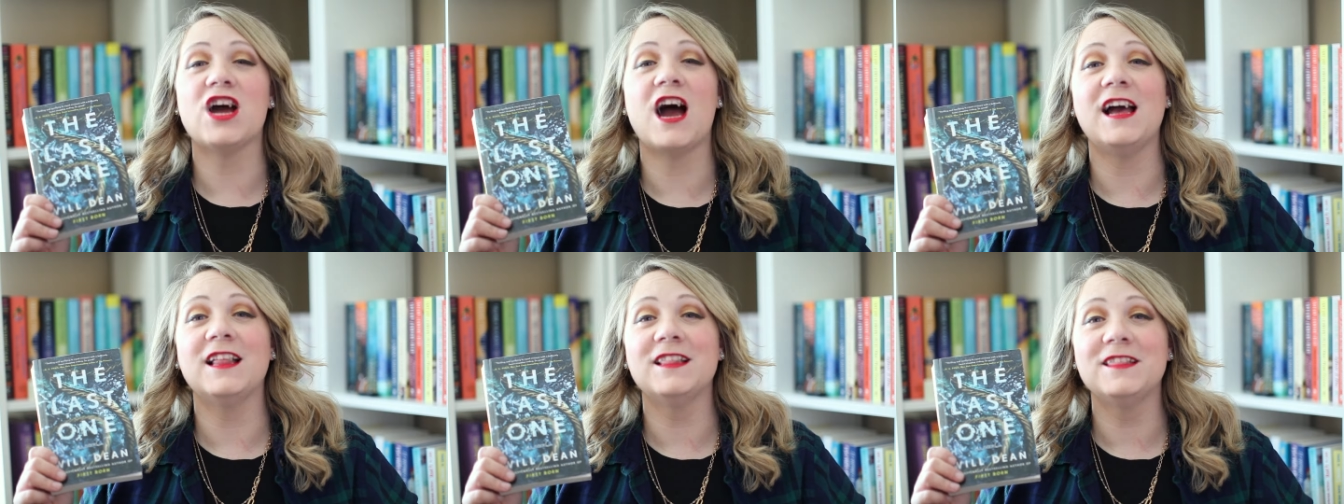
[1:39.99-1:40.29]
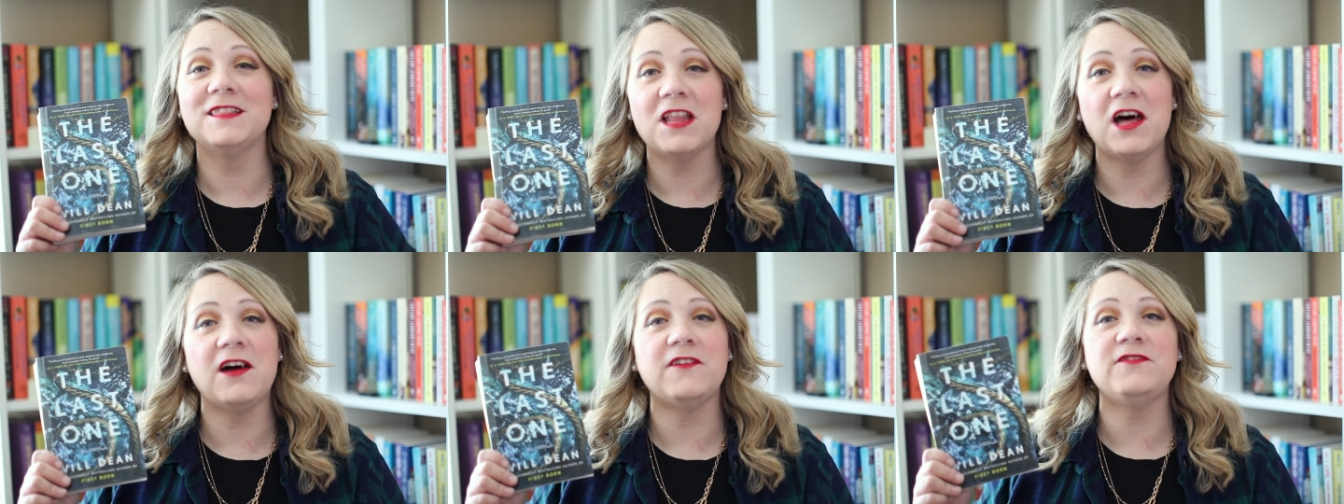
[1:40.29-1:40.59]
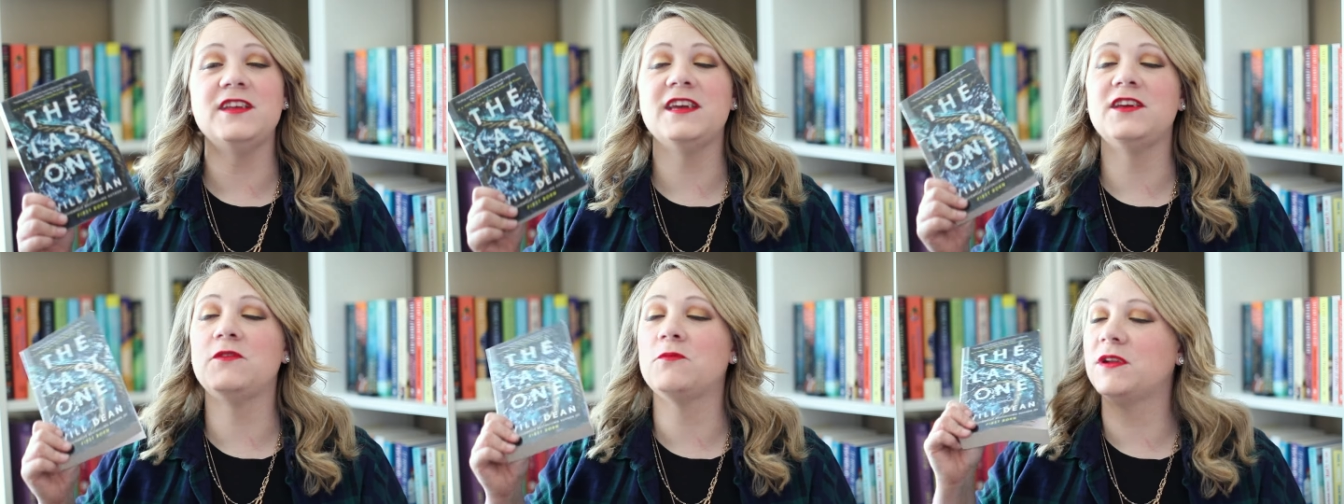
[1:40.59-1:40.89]
I
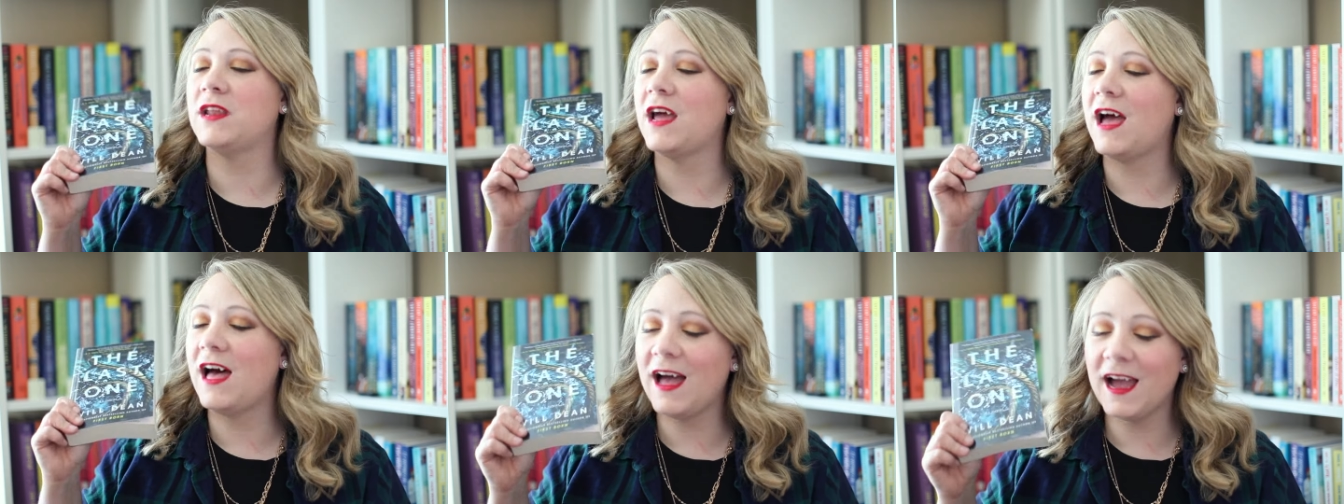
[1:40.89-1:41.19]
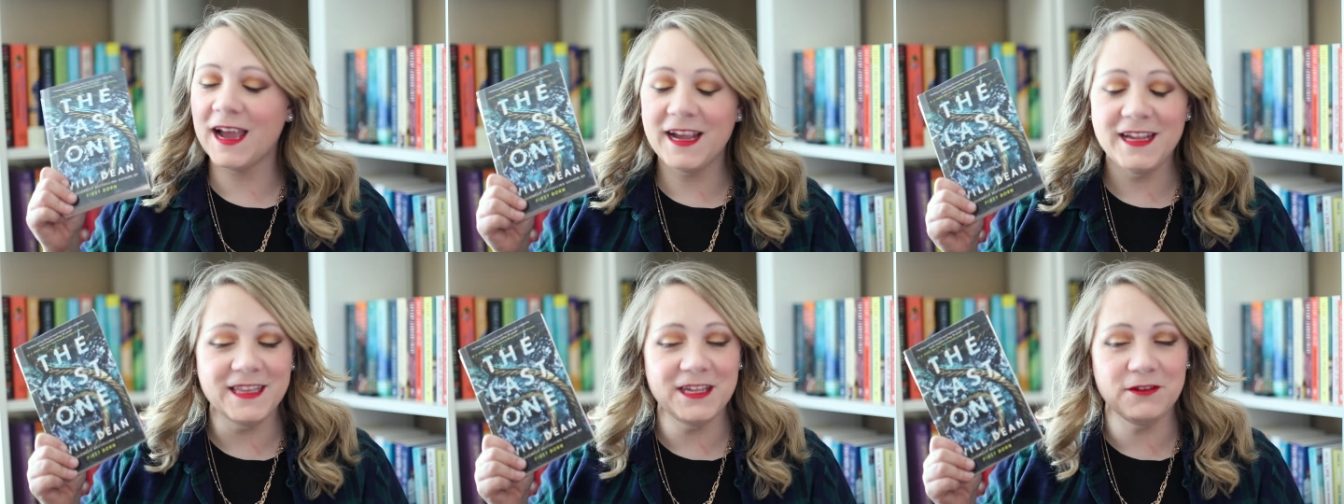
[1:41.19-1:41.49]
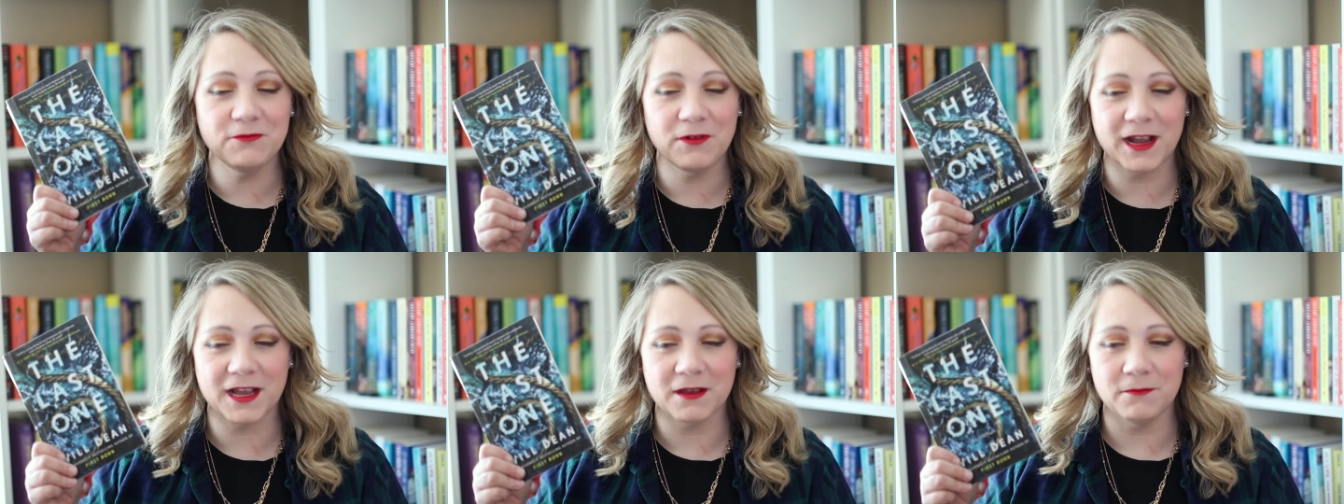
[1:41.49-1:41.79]
loved it, would
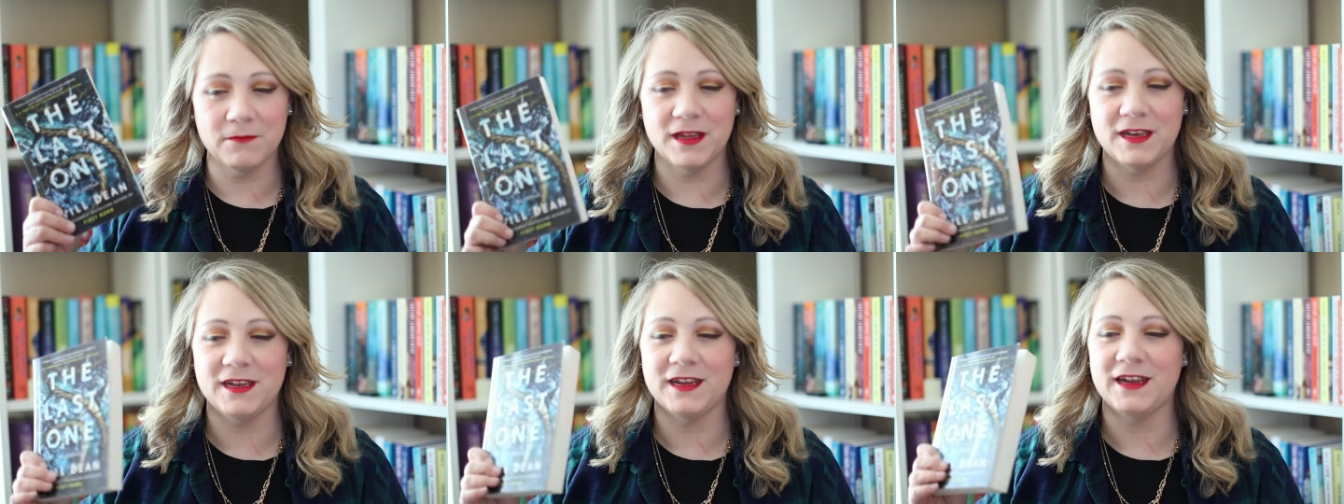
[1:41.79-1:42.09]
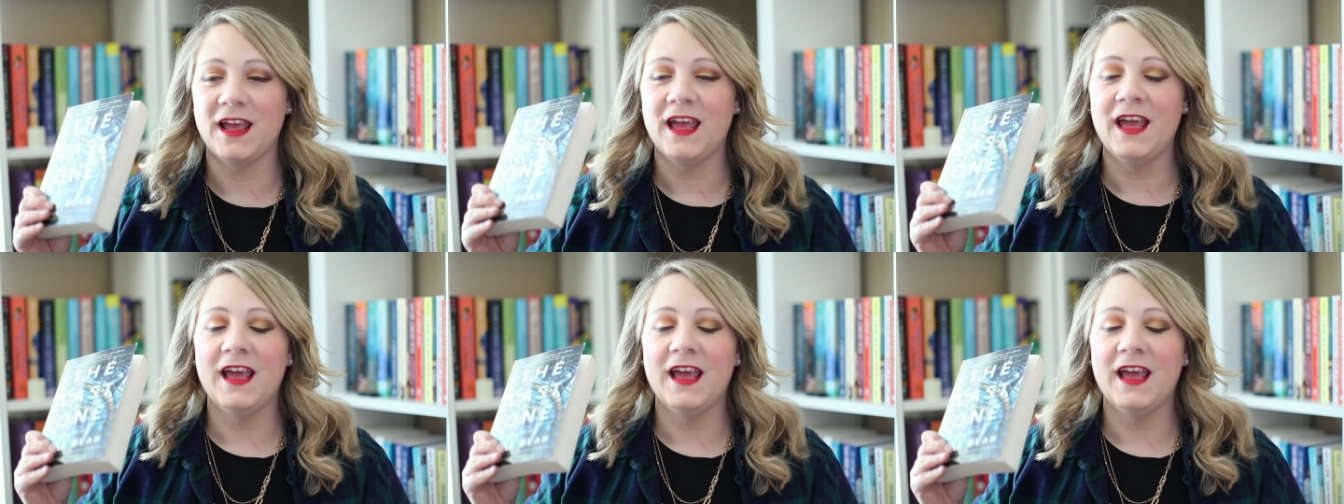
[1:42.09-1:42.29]
highly recommend it.